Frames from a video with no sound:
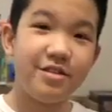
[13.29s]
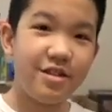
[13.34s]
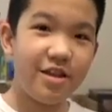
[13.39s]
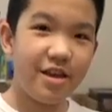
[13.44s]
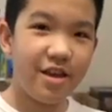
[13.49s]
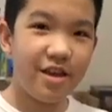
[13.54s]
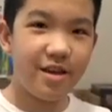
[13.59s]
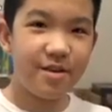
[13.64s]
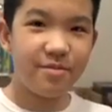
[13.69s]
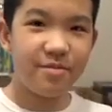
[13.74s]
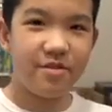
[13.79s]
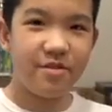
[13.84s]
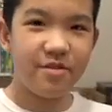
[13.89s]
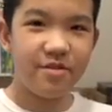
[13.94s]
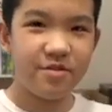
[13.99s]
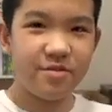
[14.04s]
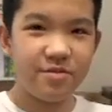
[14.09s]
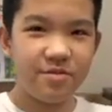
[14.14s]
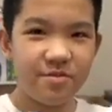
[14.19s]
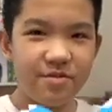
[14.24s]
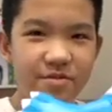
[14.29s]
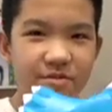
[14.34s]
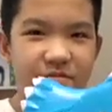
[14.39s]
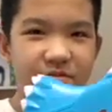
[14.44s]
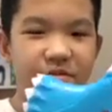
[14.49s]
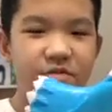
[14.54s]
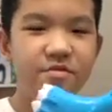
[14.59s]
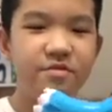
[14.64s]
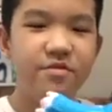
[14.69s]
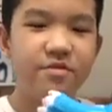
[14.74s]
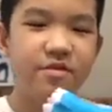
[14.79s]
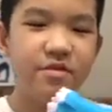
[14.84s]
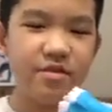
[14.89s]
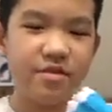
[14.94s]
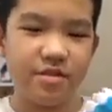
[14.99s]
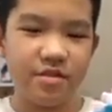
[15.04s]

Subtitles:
today I'm going to review